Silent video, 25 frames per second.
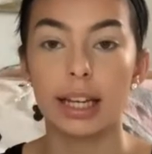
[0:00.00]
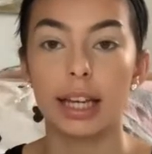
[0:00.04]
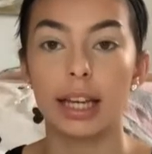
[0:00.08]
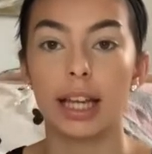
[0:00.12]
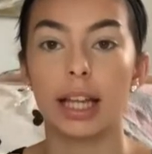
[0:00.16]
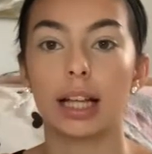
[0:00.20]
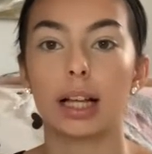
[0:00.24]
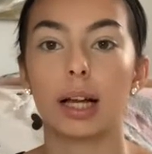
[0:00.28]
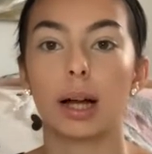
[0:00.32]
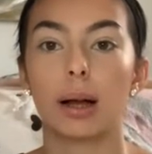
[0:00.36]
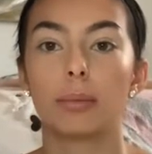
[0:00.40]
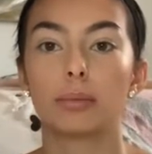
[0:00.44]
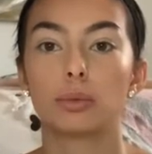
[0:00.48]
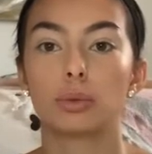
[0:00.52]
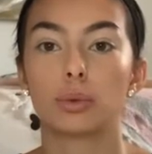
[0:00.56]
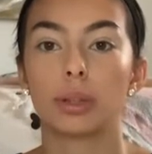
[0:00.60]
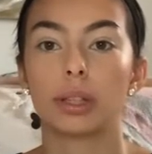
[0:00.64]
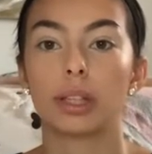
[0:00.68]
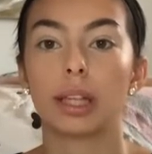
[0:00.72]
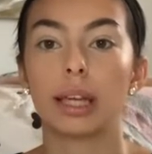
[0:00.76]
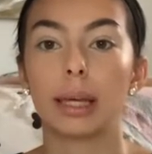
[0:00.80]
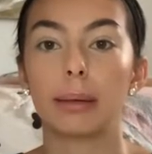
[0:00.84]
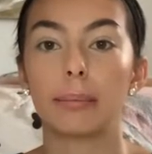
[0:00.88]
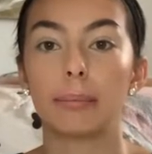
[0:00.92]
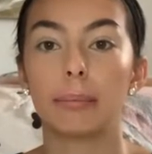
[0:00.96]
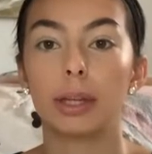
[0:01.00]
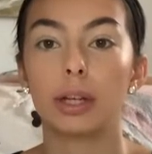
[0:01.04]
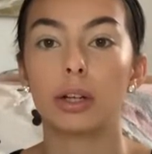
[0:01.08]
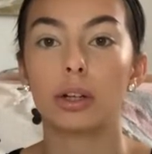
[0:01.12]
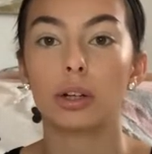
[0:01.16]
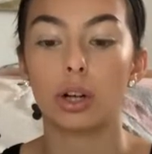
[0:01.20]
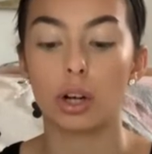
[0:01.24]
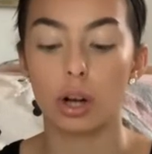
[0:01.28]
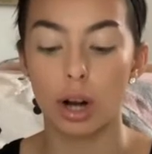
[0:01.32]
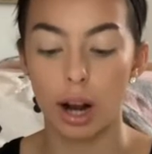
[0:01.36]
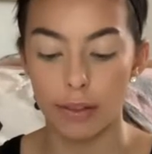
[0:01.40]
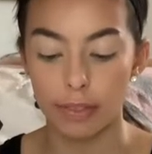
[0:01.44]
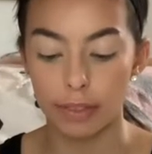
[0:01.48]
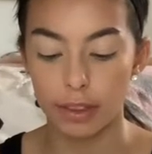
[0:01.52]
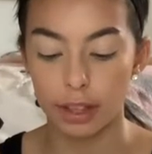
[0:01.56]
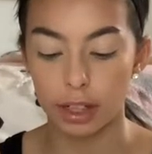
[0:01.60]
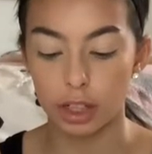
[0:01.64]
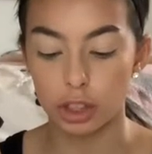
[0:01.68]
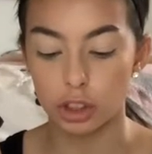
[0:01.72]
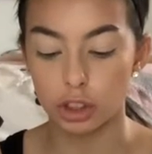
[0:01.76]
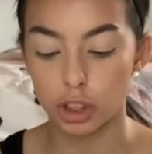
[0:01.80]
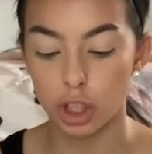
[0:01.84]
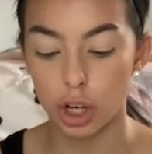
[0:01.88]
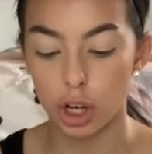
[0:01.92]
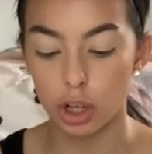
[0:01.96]
It comes with a mirror and then
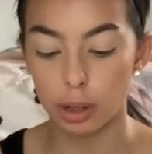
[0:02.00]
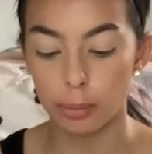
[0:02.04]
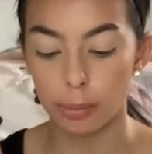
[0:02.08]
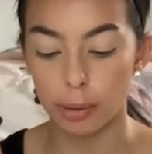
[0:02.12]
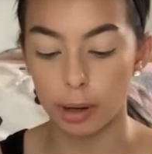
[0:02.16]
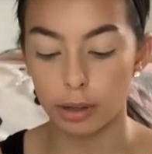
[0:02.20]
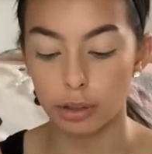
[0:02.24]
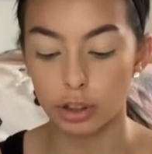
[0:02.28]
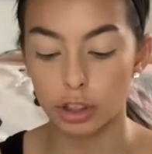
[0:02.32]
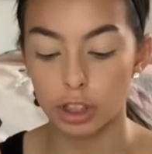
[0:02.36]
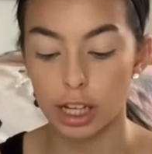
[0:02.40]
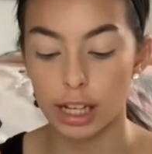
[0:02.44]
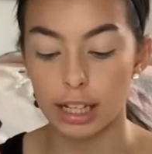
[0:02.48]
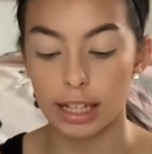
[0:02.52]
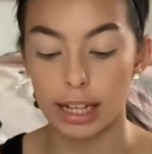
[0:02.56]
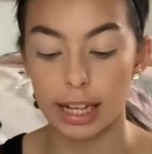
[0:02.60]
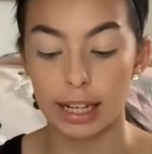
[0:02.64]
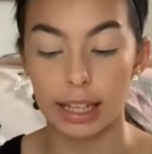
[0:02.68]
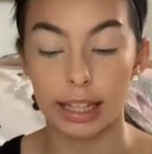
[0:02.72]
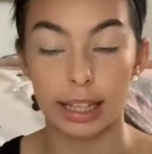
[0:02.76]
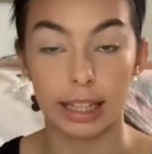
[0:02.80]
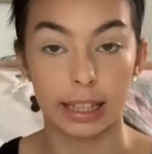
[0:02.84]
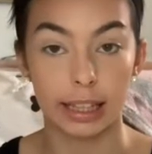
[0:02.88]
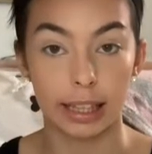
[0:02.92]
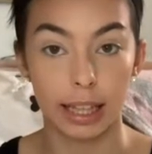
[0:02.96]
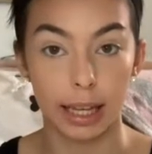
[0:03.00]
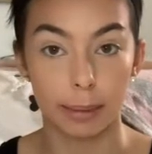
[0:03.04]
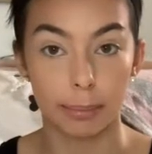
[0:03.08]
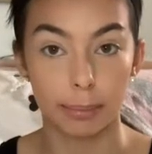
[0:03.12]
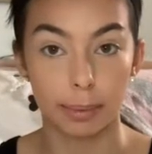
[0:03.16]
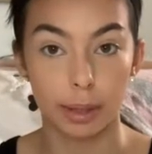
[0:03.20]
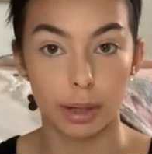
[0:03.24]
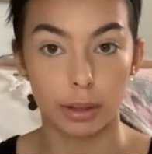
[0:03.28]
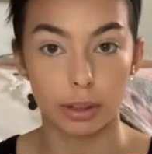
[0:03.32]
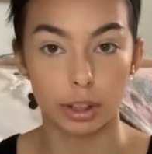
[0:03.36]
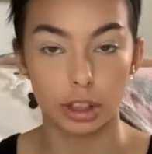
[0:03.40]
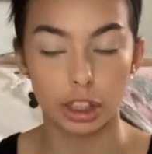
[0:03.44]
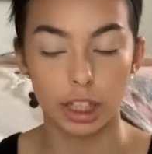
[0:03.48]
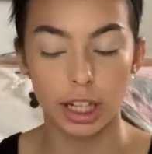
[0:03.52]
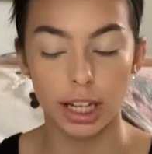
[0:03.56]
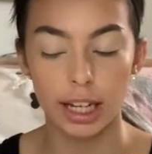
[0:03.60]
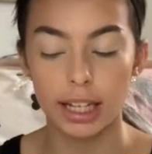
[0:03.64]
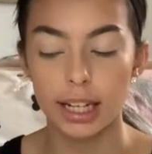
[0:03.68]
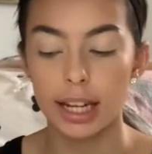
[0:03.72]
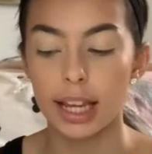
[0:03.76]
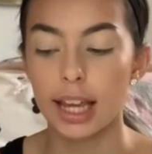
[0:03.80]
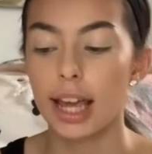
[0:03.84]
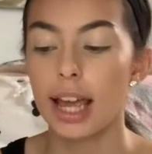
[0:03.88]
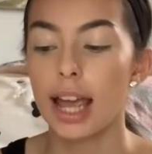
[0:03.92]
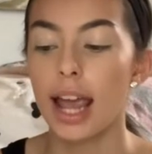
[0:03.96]
a dark brown shade and then a light brown shade,
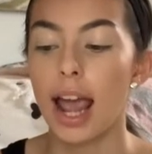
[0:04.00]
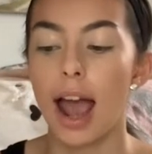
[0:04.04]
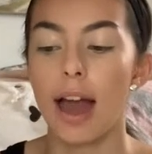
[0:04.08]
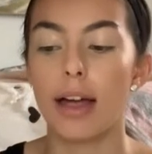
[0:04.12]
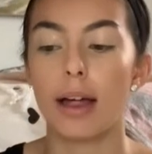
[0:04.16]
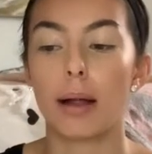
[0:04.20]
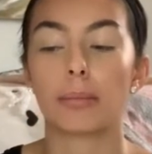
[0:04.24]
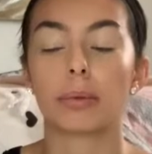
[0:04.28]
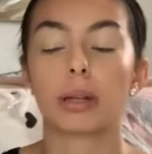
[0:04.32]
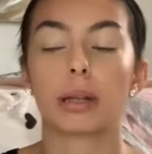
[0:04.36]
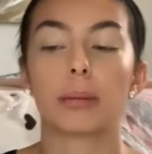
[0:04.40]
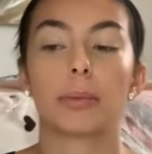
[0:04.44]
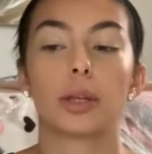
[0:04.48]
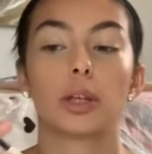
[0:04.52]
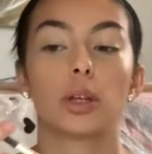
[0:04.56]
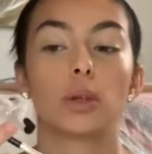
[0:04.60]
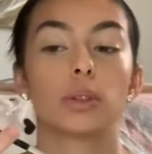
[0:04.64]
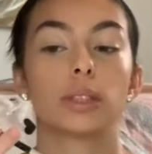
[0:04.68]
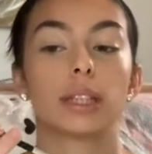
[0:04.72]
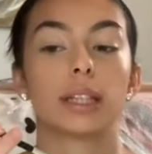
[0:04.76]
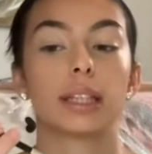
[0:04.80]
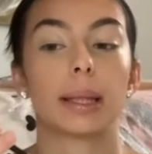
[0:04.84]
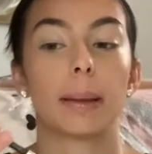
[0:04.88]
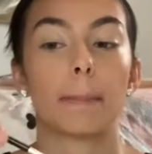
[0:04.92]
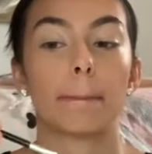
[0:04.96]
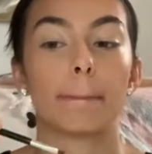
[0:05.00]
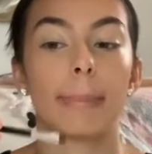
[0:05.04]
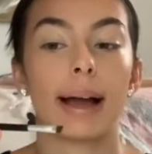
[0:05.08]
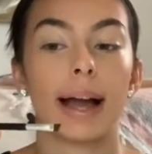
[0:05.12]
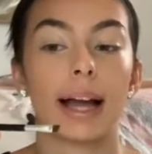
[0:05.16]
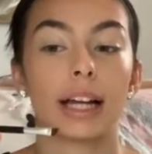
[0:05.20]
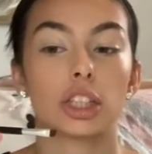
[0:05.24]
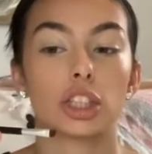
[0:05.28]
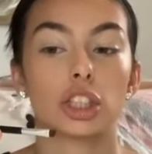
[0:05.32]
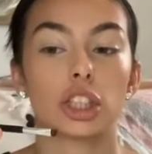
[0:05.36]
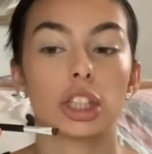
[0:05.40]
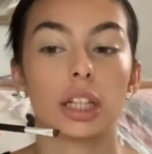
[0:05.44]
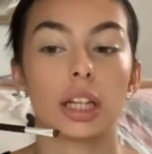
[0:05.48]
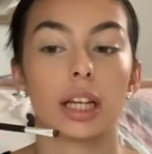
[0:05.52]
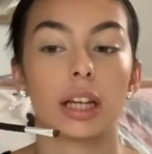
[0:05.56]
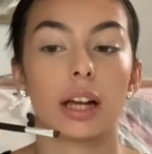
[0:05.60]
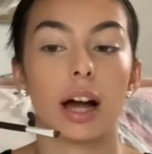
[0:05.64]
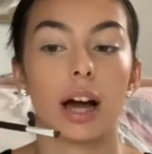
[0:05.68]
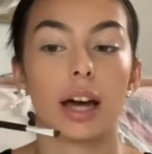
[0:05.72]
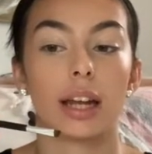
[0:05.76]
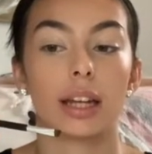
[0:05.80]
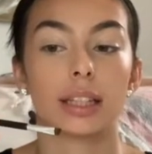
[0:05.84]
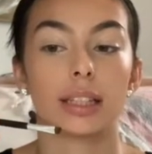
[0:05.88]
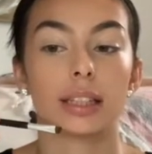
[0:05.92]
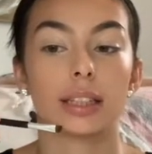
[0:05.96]
and I'm going to be using the matching
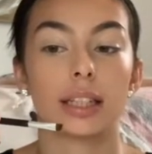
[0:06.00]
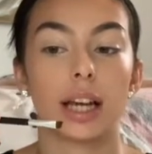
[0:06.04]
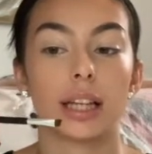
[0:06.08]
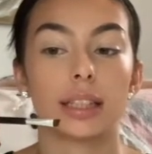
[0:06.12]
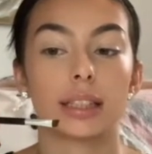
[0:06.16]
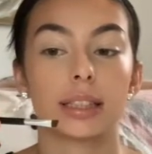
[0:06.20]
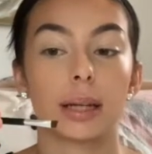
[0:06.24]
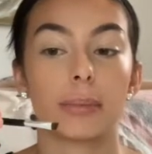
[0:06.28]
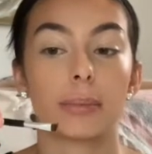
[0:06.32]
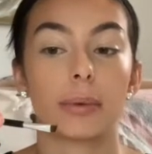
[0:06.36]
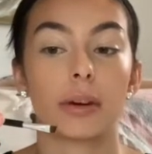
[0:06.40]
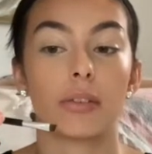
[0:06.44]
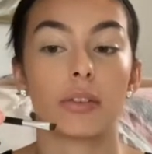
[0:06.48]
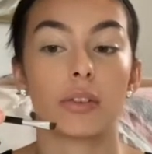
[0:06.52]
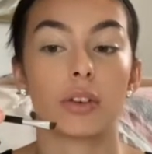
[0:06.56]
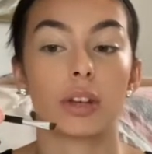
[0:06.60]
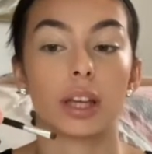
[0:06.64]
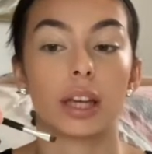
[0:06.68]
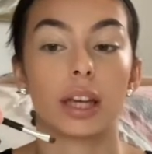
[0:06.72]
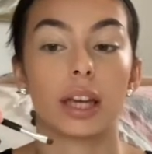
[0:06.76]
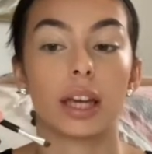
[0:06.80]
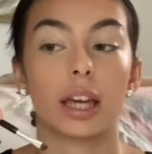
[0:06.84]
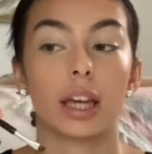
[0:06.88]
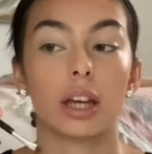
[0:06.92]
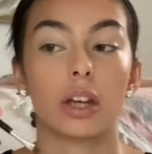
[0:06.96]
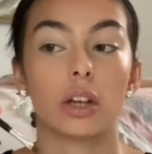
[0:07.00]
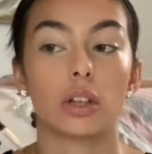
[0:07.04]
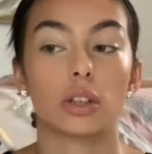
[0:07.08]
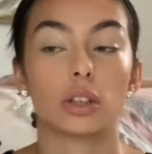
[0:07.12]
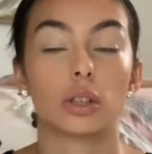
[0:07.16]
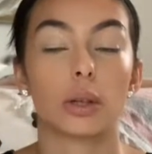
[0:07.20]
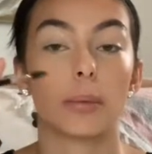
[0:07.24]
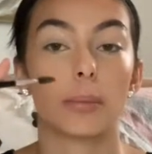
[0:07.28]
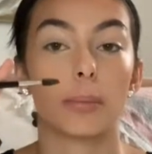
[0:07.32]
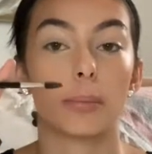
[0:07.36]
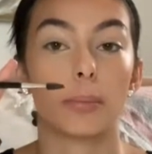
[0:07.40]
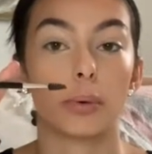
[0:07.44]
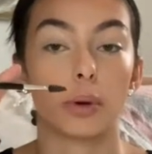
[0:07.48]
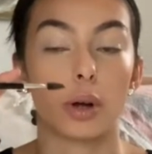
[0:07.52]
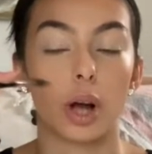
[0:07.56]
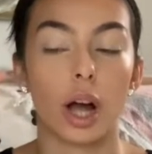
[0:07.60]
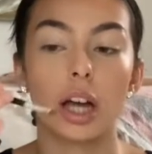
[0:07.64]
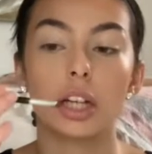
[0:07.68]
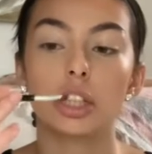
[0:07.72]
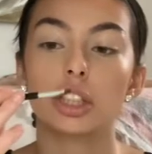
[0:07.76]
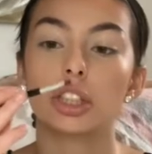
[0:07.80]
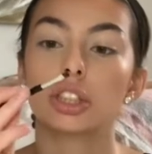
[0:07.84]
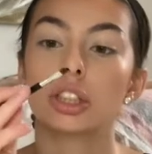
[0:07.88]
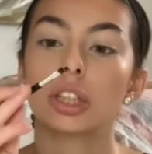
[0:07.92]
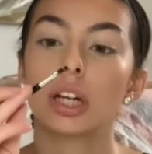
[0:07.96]
Anastasia Beverly Hills
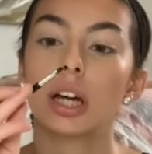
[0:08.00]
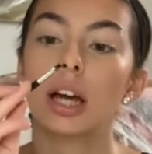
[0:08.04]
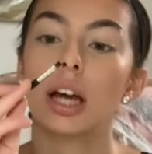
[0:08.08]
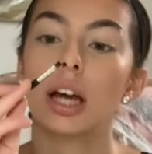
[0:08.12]
brush